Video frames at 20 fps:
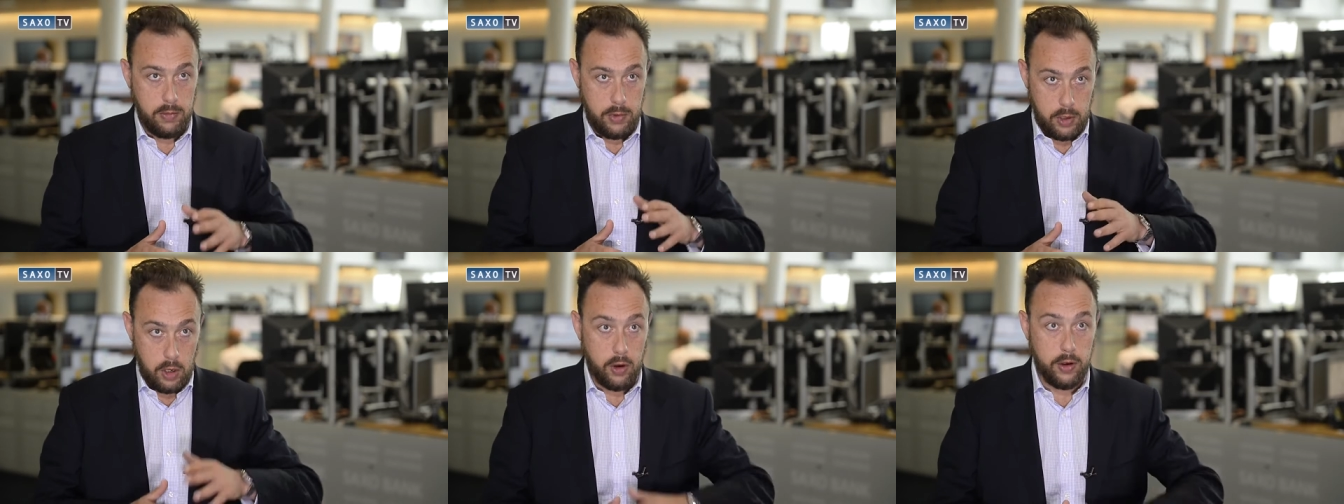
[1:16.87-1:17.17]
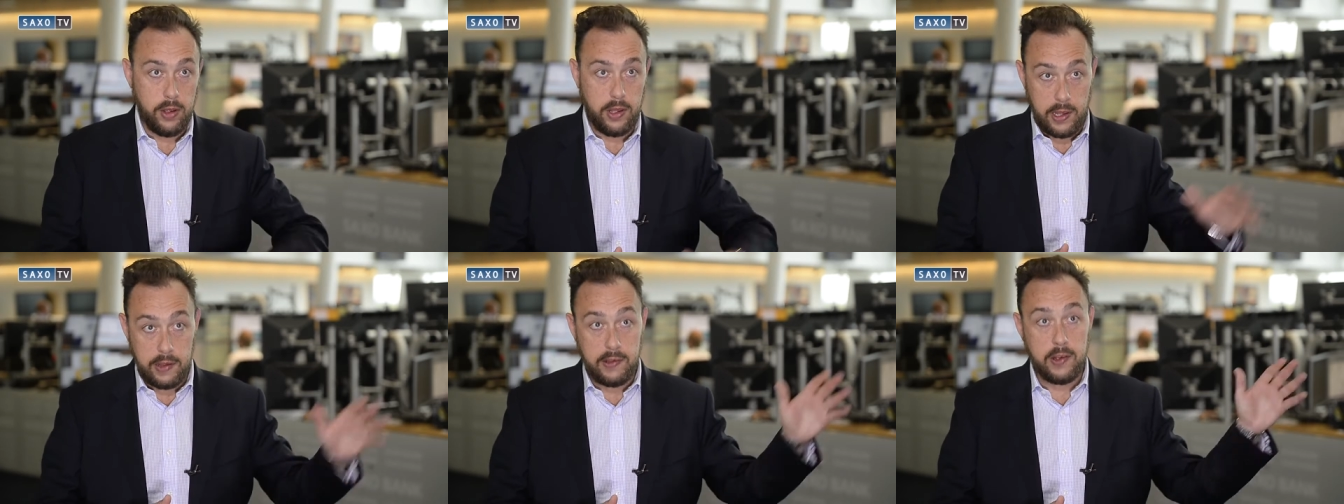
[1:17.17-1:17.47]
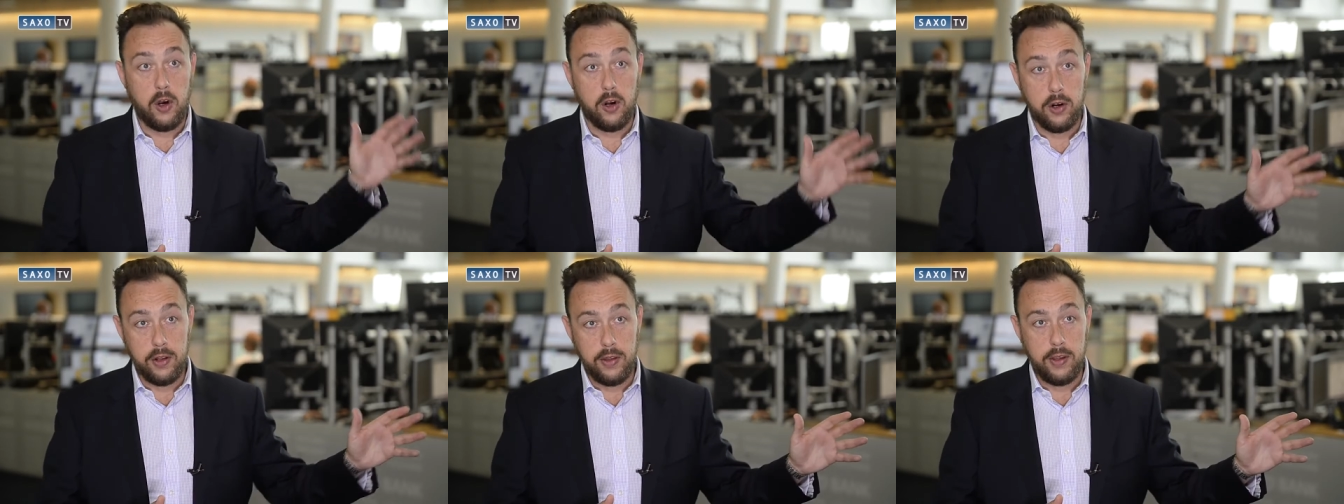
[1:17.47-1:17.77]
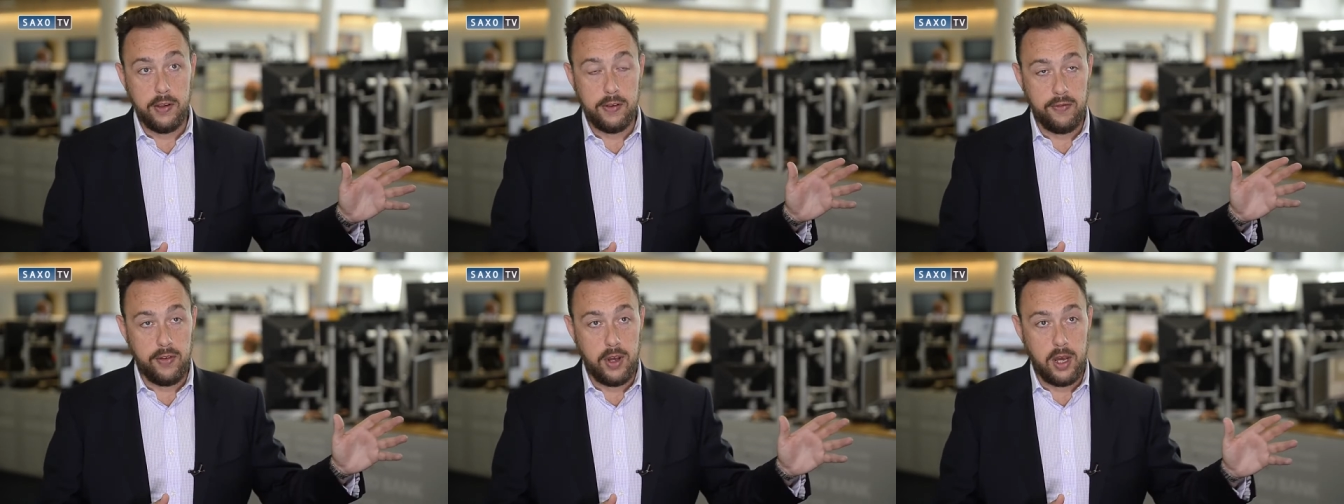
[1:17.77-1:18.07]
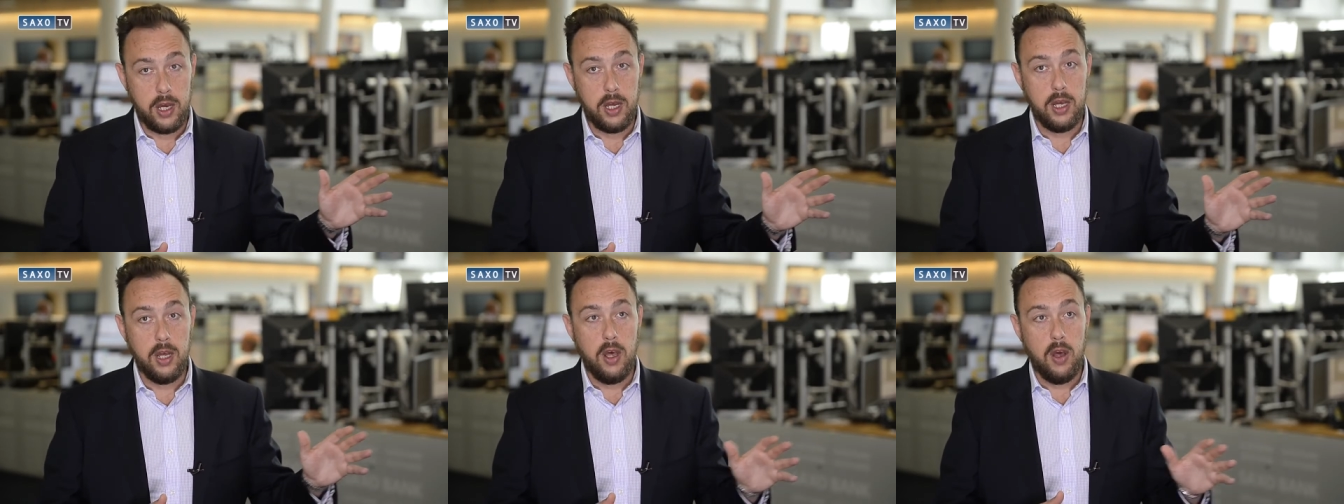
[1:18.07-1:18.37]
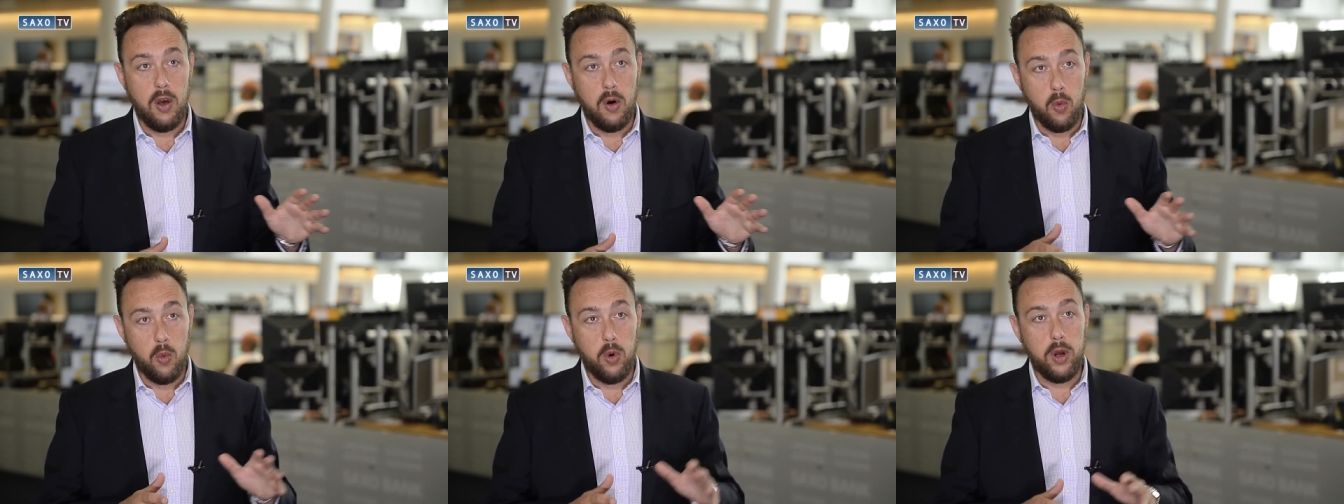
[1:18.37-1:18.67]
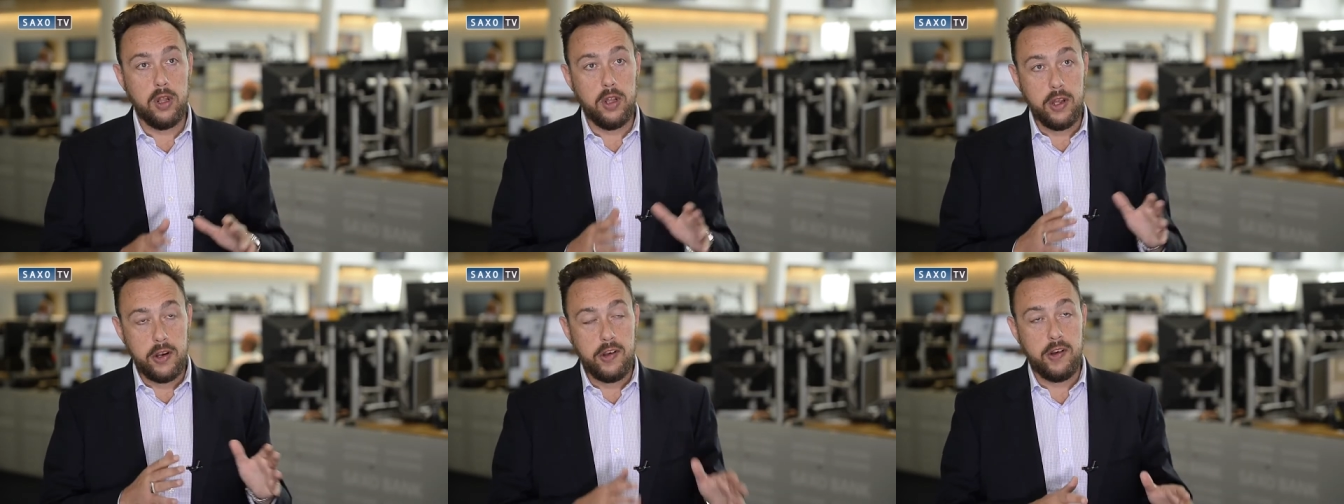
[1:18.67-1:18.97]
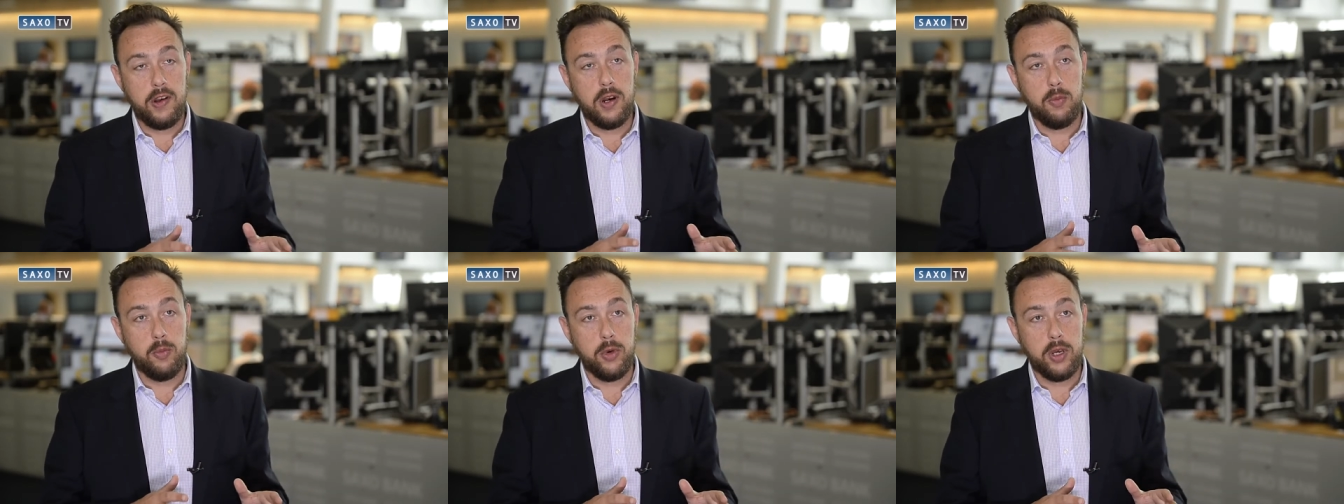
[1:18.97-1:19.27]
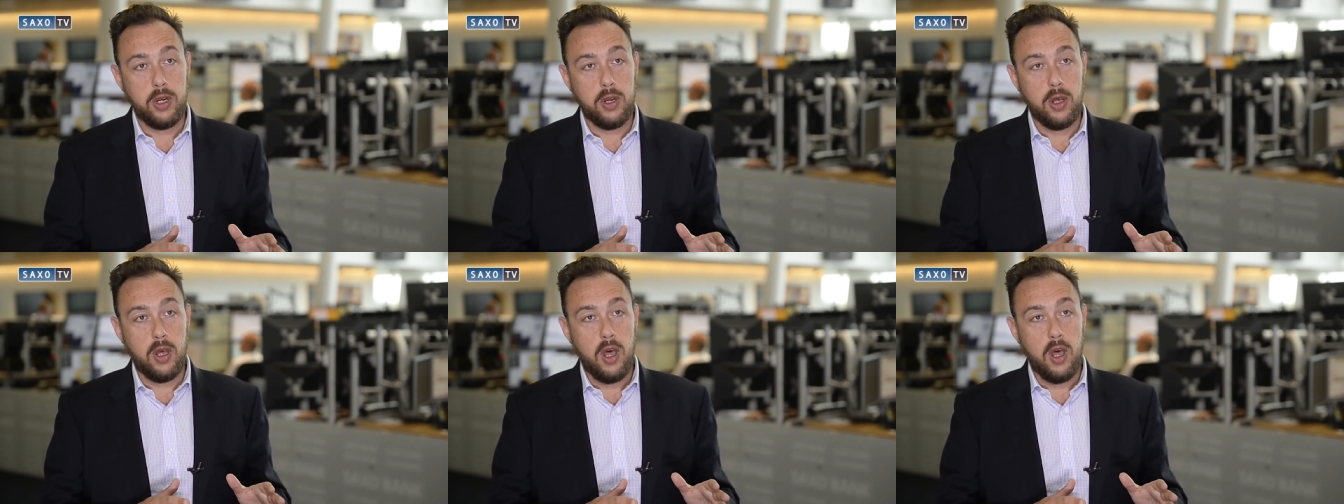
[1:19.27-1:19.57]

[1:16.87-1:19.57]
you know, has gotten this far were legitimate